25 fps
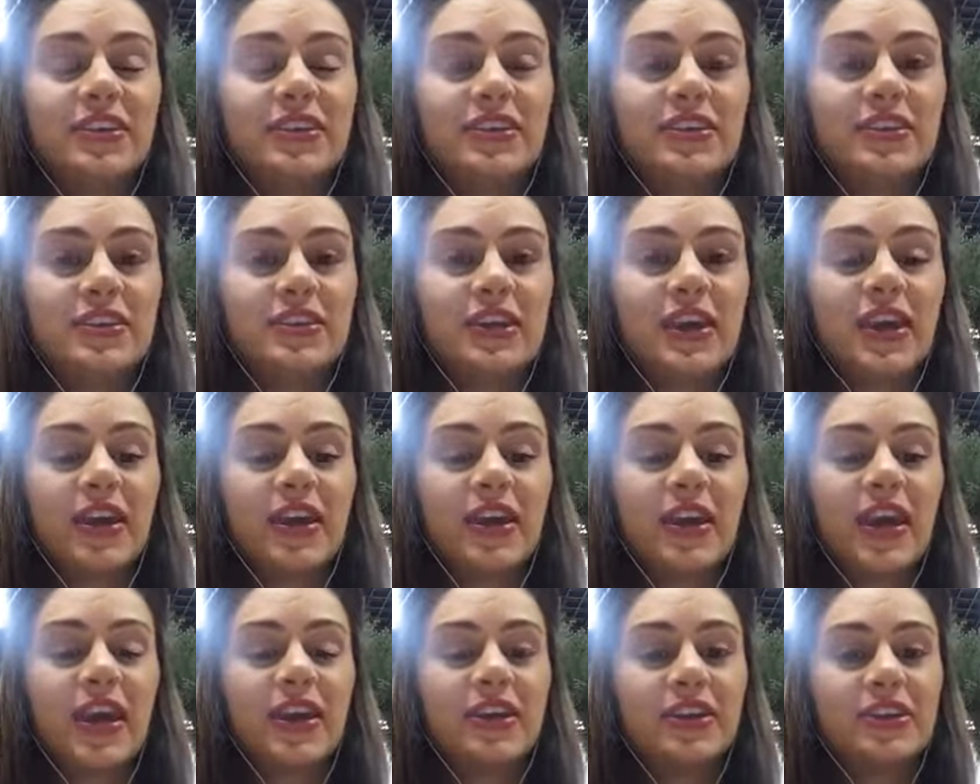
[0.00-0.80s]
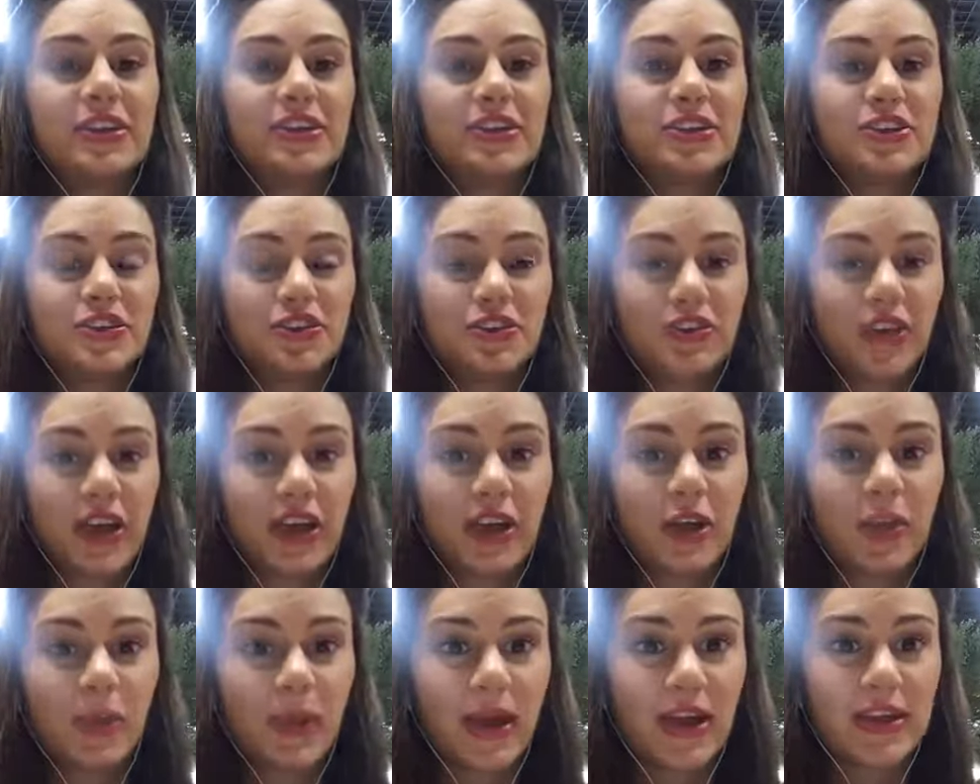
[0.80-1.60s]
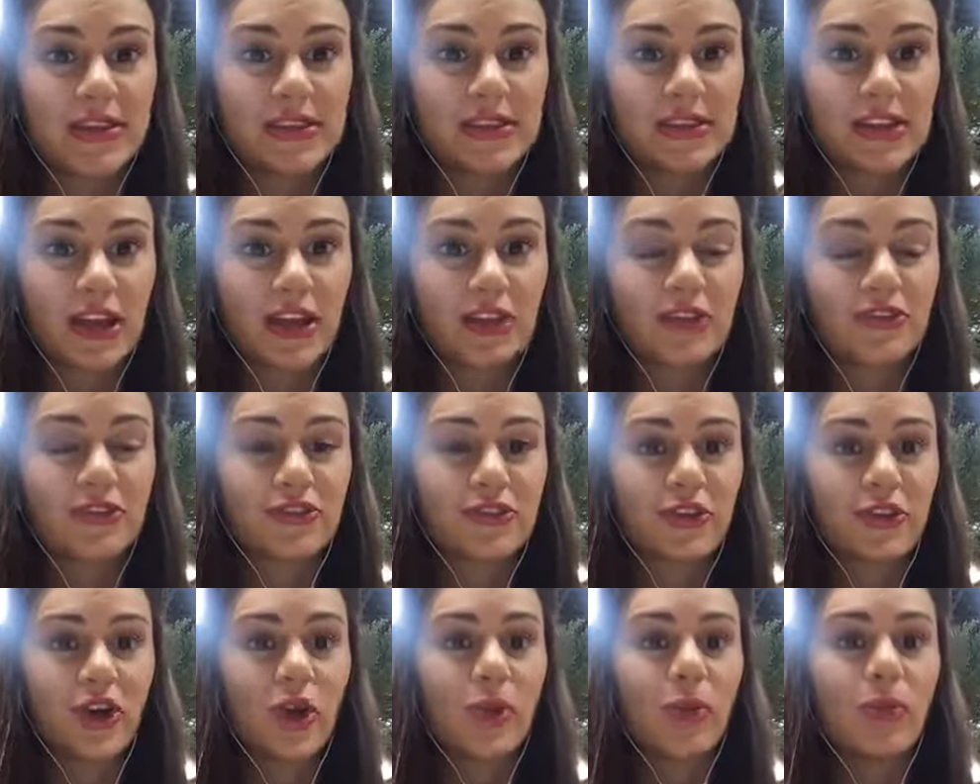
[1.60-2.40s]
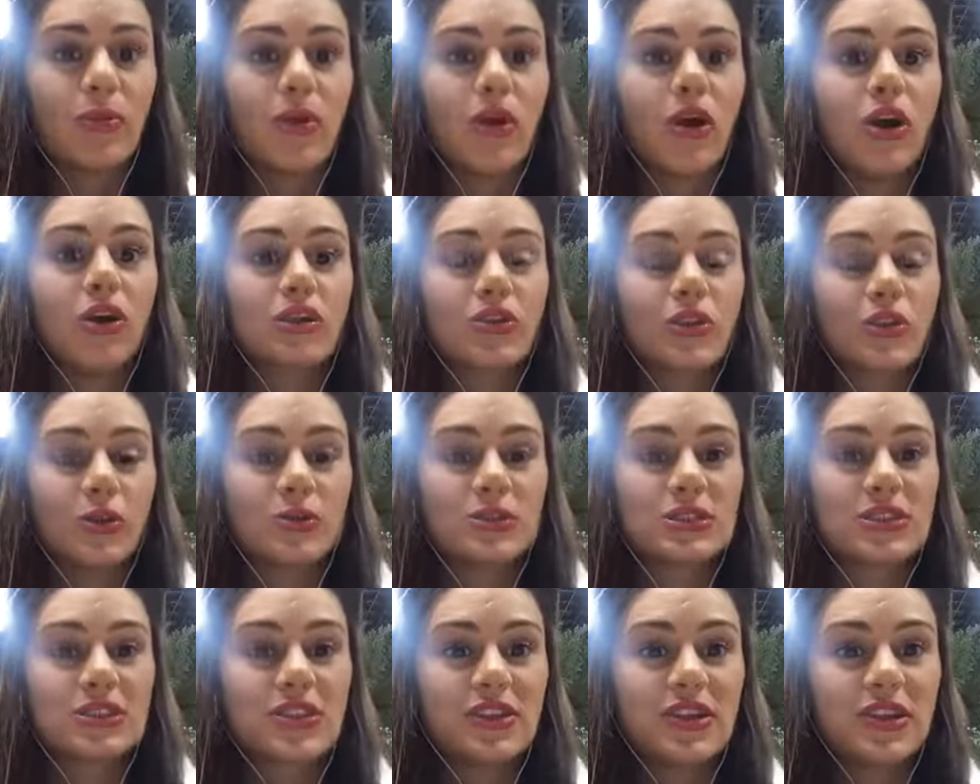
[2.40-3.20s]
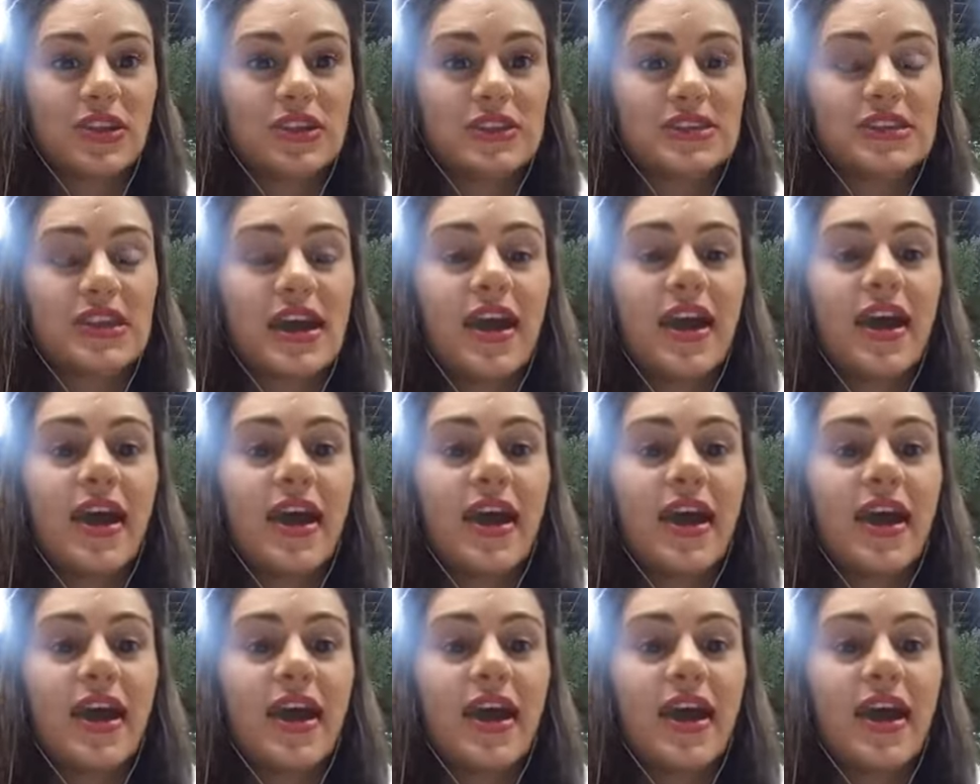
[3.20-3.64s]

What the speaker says: de-identifying myself from all those things,